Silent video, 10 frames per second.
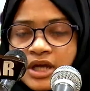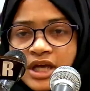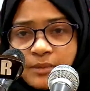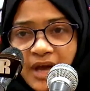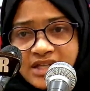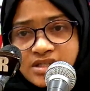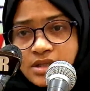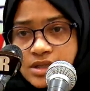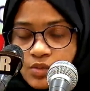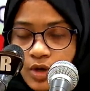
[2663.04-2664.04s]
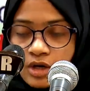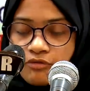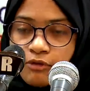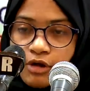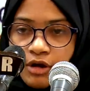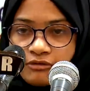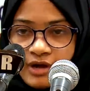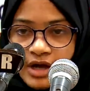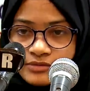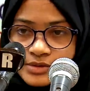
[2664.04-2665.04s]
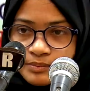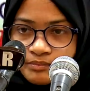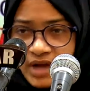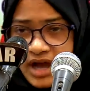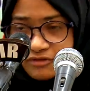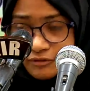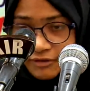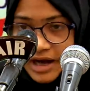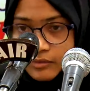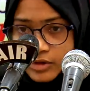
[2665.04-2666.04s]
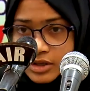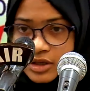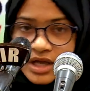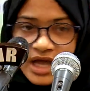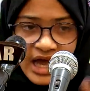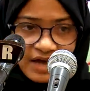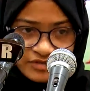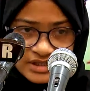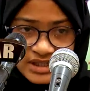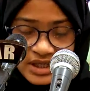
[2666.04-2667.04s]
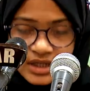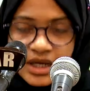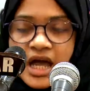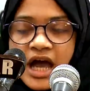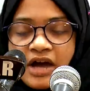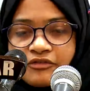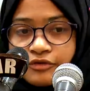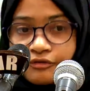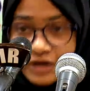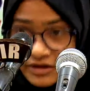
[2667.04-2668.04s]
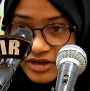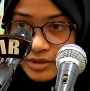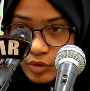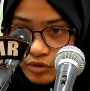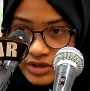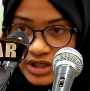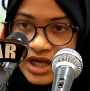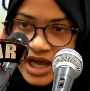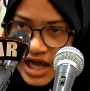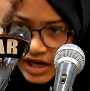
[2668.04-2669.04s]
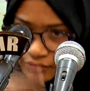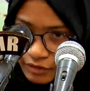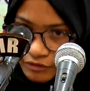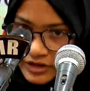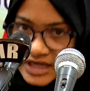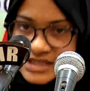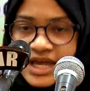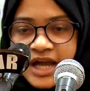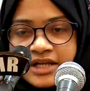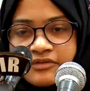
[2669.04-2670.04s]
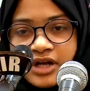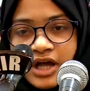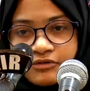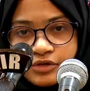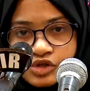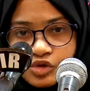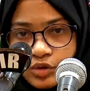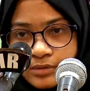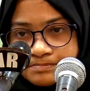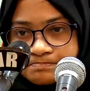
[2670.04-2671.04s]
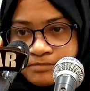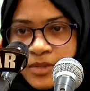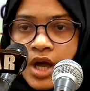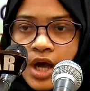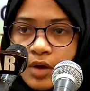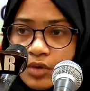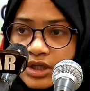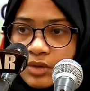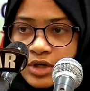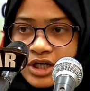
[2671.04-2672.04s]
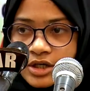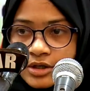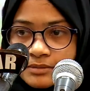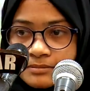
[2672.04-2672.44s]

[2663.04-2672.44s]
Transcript: Imagine this world full of halves, half a flower, half a sun, half your favorite movie, half your face, and even half your school. How would the world look?